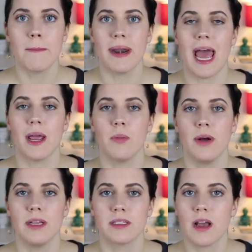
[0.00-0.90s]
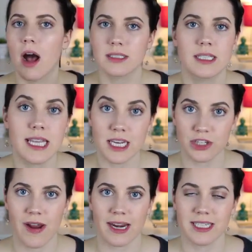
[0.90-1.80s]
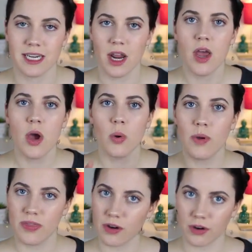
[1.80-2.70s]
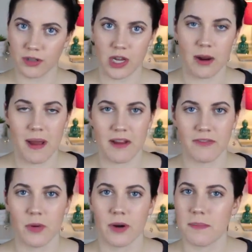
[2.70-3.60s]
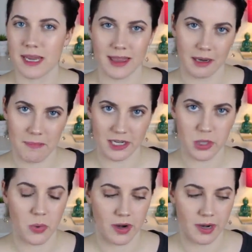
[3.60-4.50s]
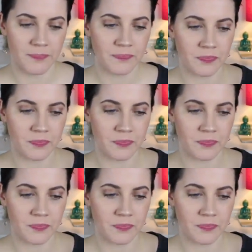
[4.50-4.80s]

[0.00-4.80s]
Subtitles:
but I was constantly interacting with the girls on my floor, being their mentor,